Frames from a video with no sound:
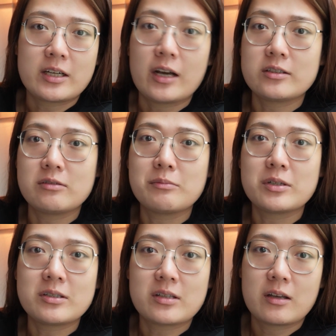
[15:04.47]

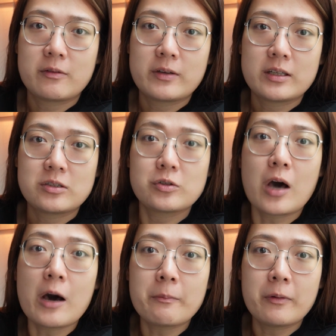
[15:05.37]
customer service to
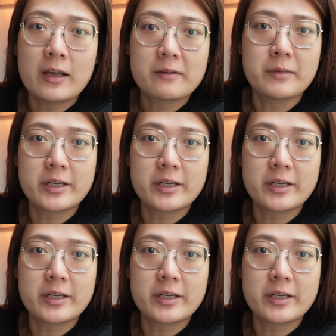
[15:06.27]
unblock my